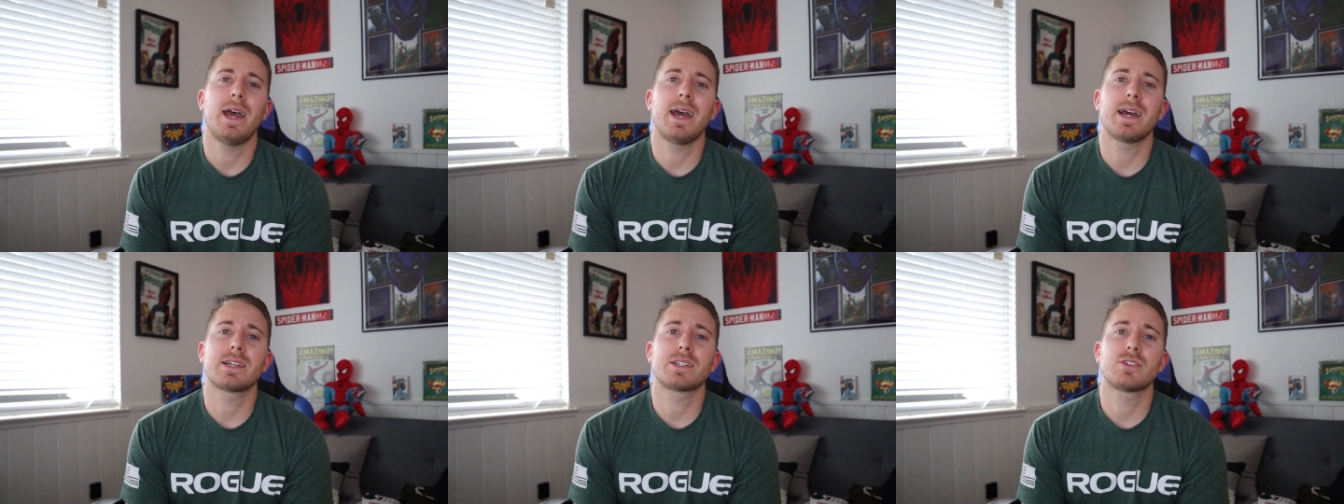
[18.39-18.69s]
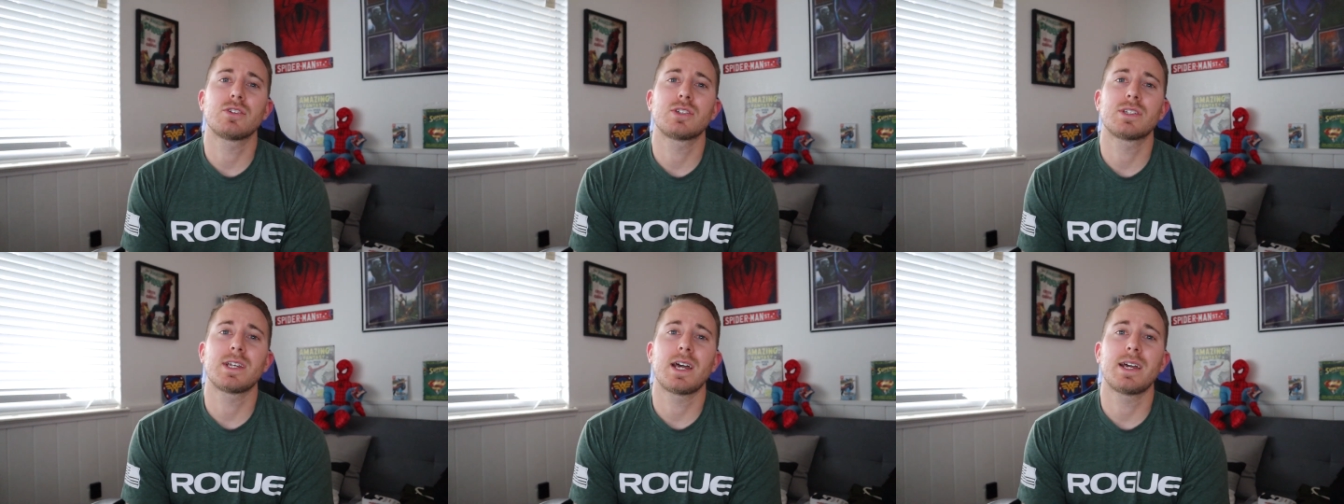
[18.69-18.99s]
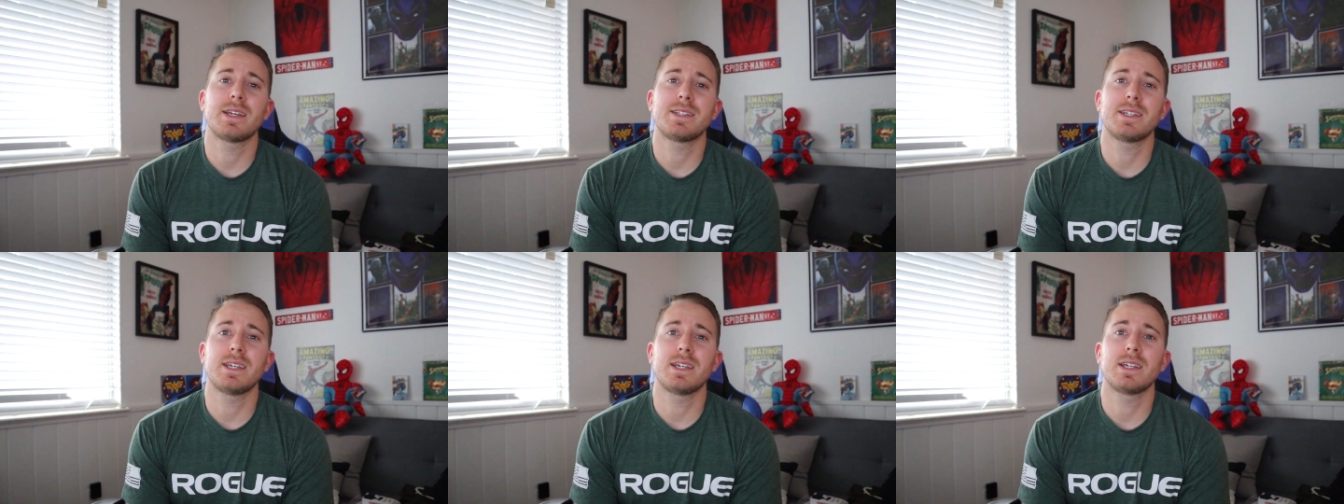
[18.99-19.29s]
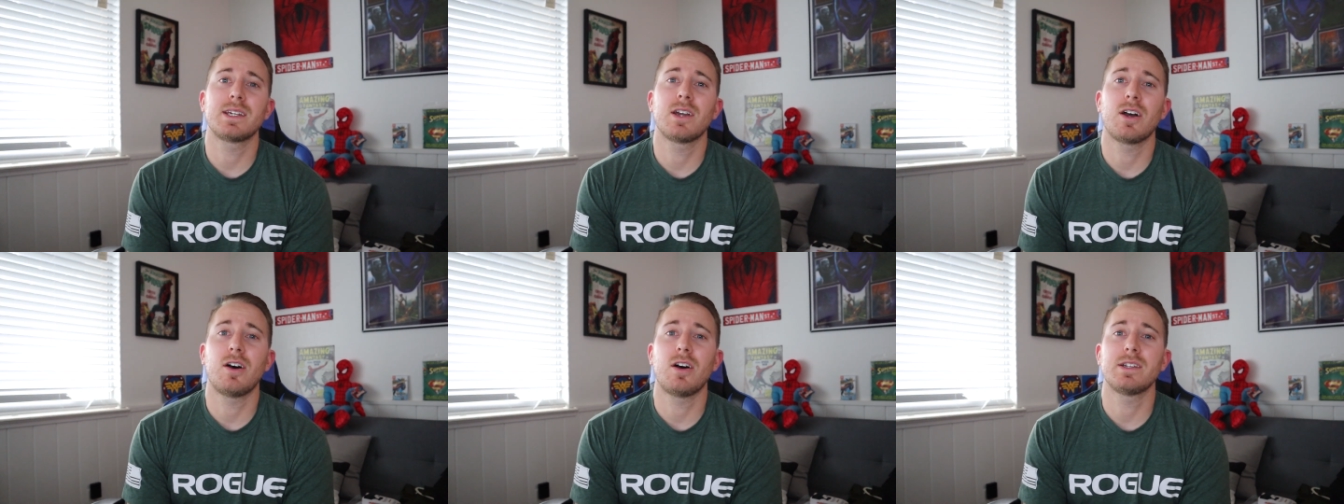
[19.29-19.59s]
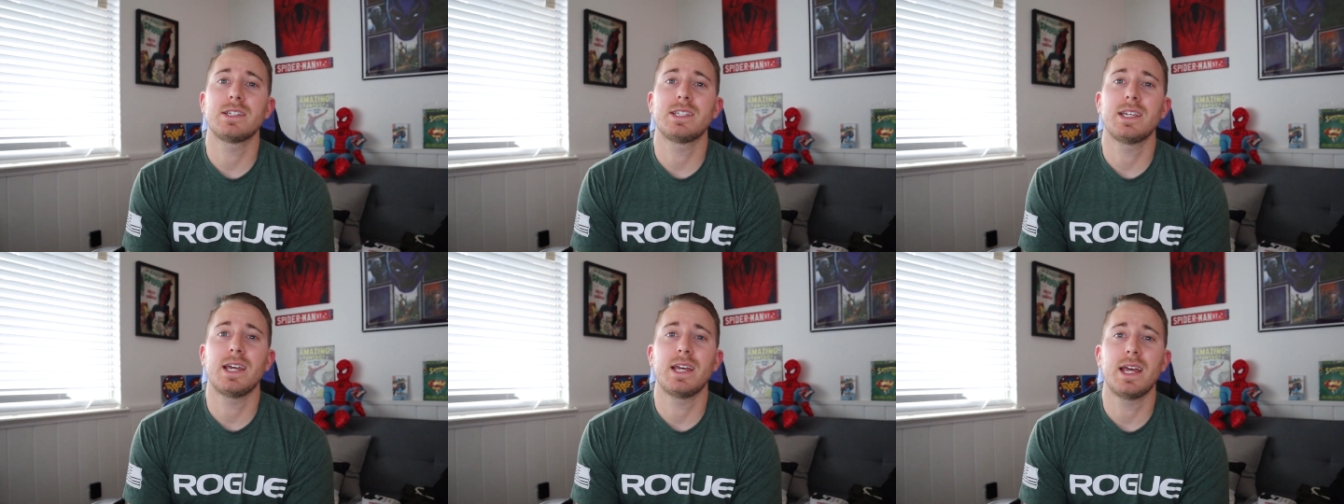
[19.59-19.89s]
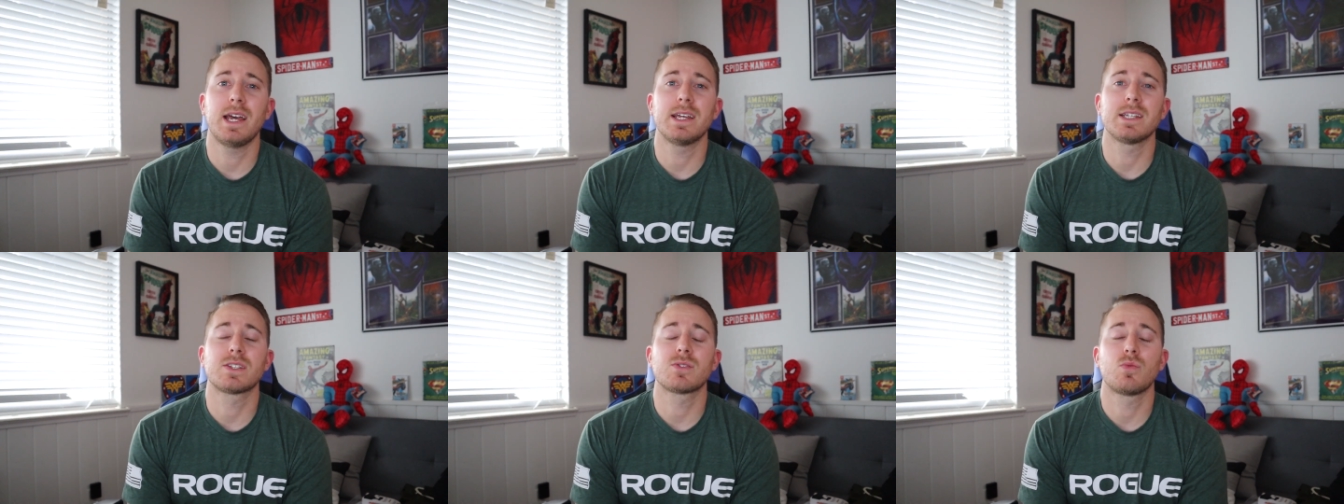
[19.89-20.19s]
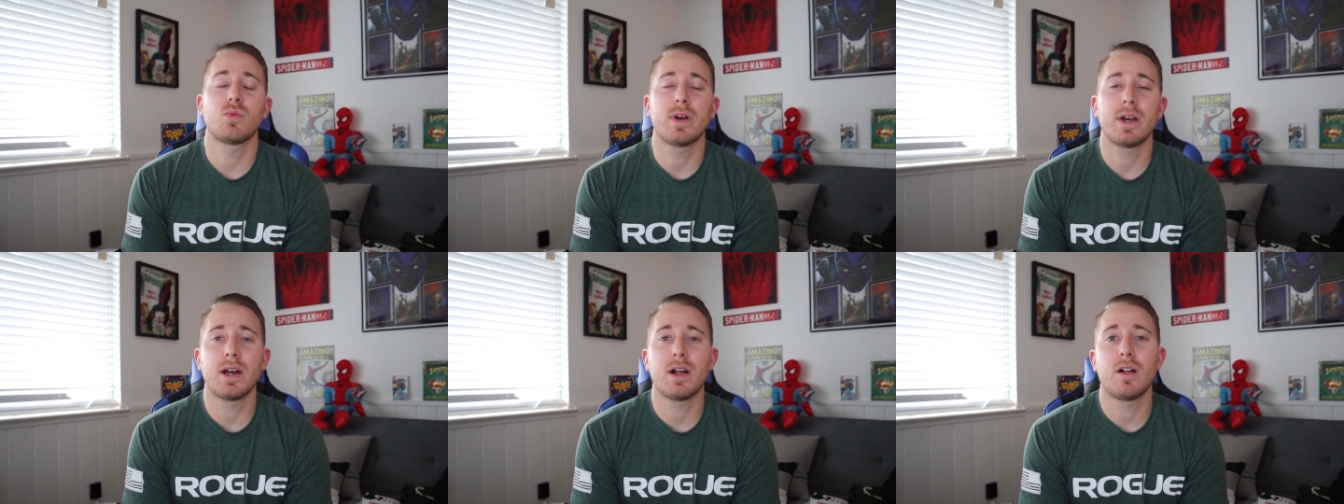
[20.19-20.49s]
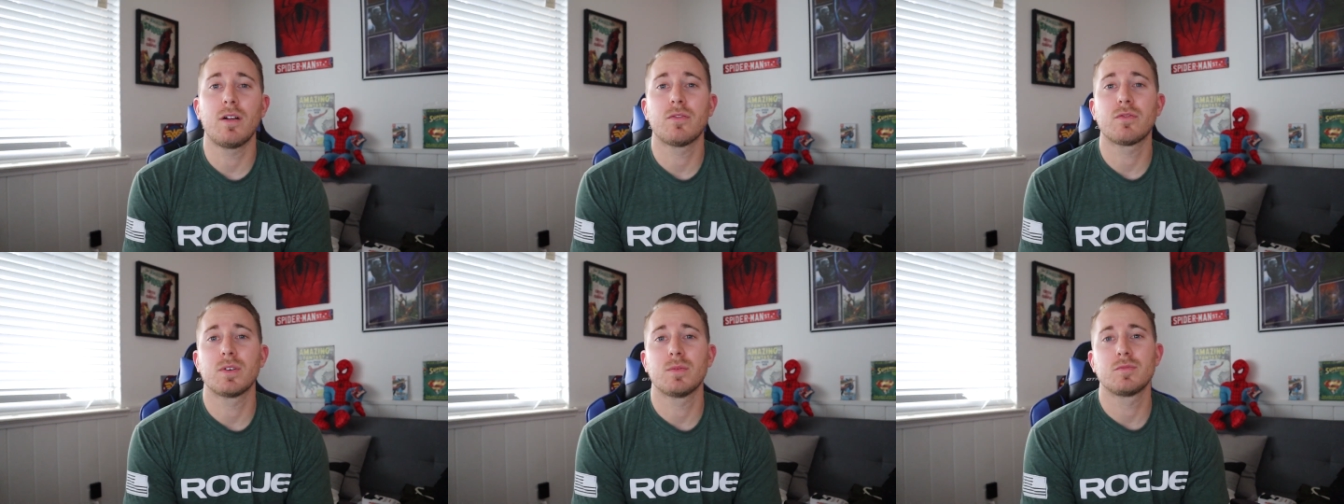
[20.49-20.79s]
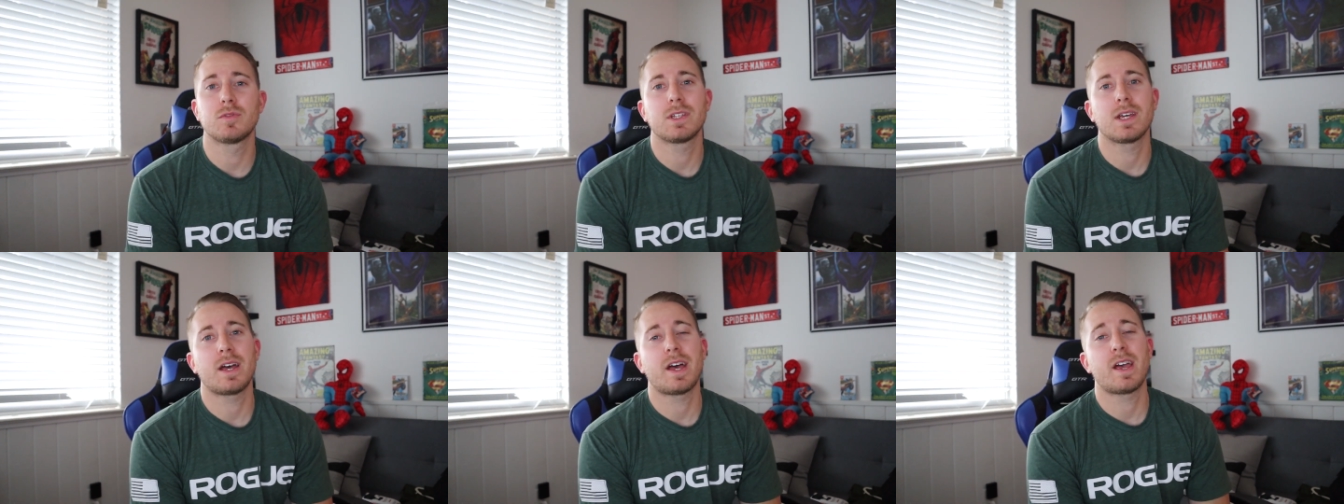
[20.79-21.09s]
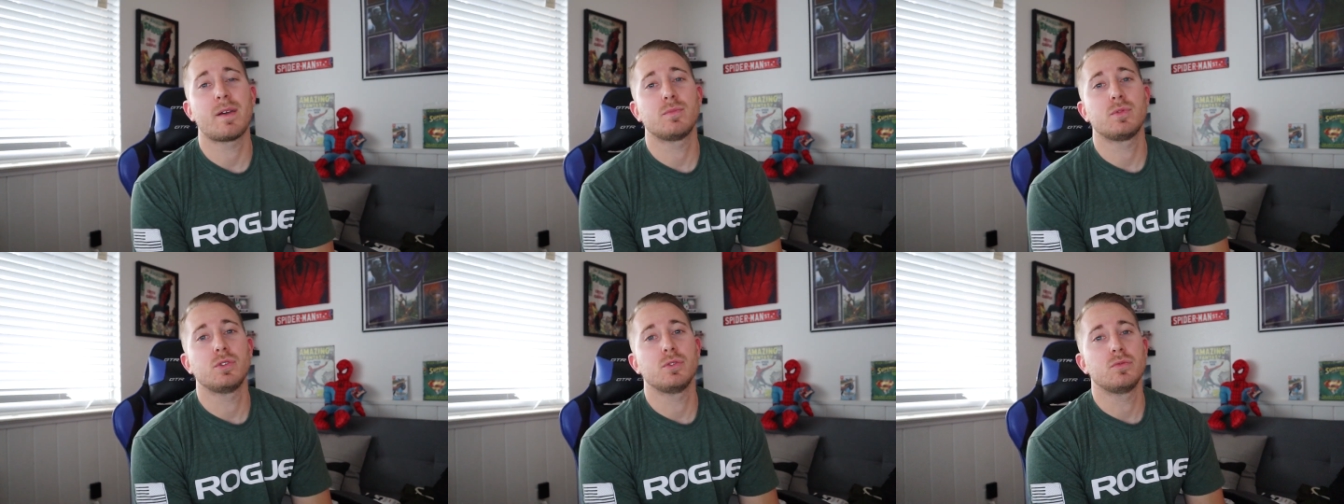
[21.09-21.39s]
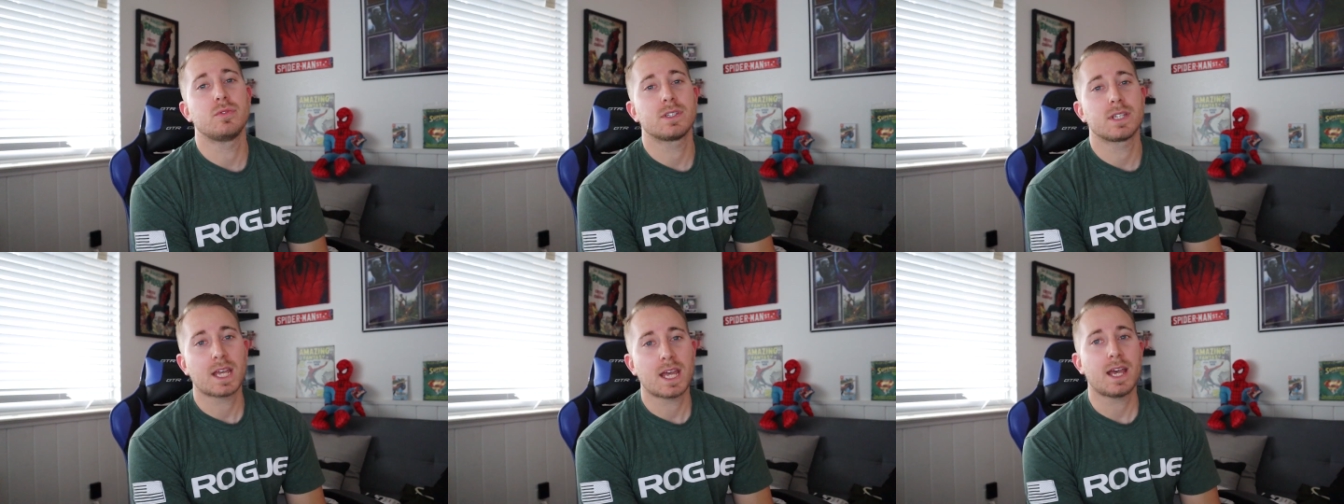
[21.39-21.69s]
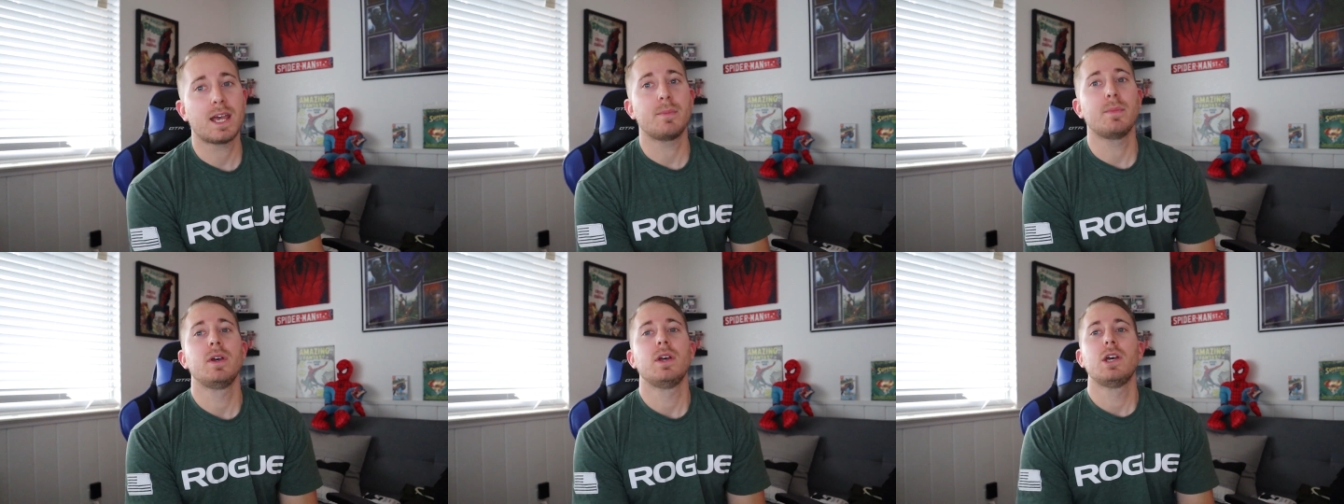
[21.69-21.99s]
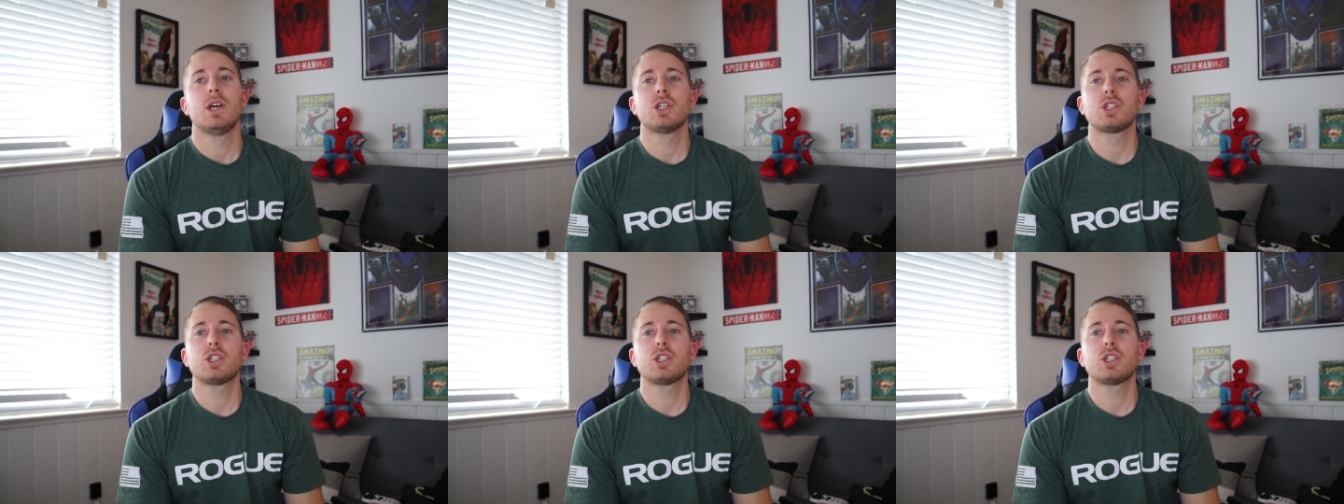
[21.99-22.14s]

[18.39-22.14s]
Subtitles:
exercising content as well from time to time.